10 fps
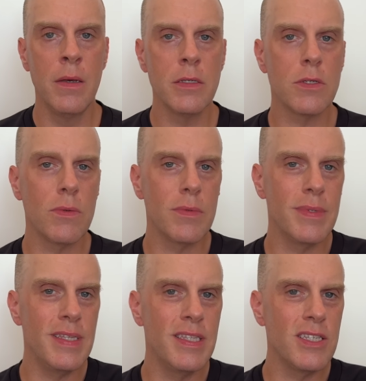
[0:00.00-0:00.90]
So
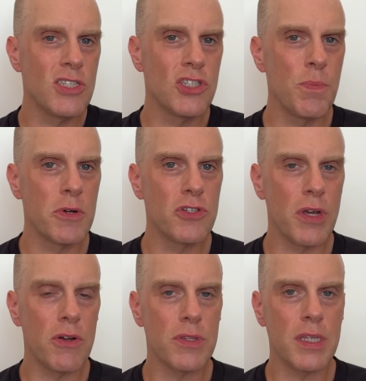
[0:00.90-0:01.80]
this super
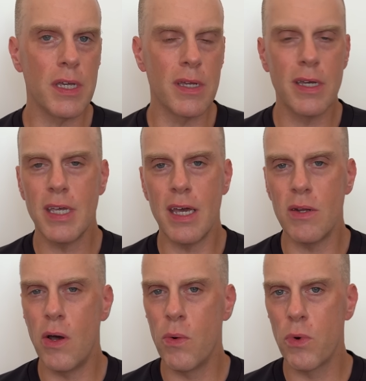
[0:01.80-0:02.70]
trainer thing,
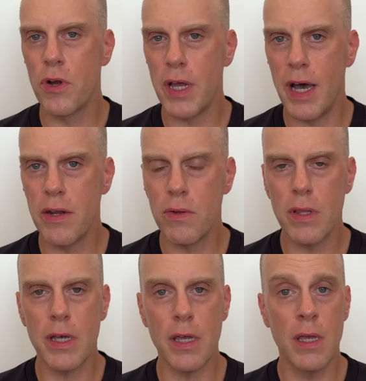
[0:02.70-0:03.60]
again, a word I don't
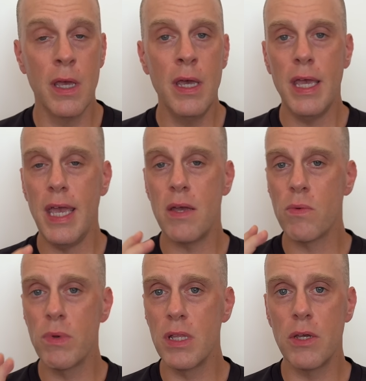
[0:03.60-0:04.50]
like, it
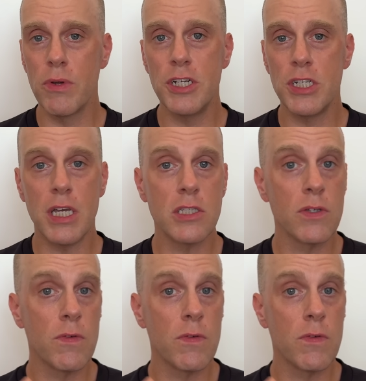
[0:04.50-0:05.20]
really originates